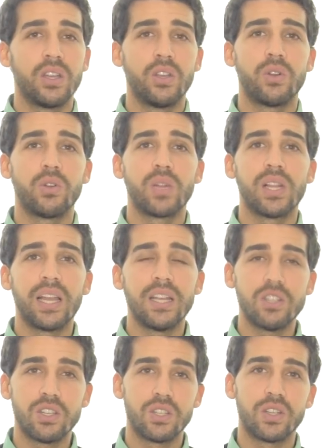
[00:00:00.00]
you're in a
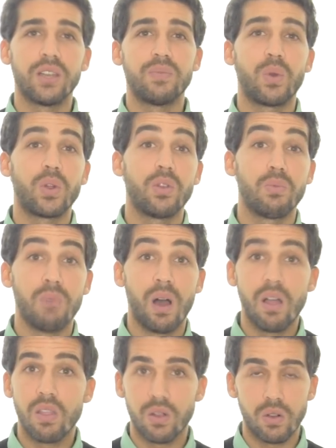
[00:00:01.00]
relationship, or your
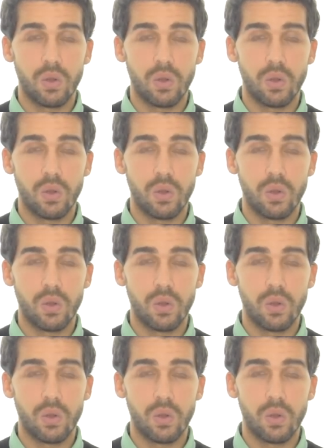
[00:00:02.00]
mother,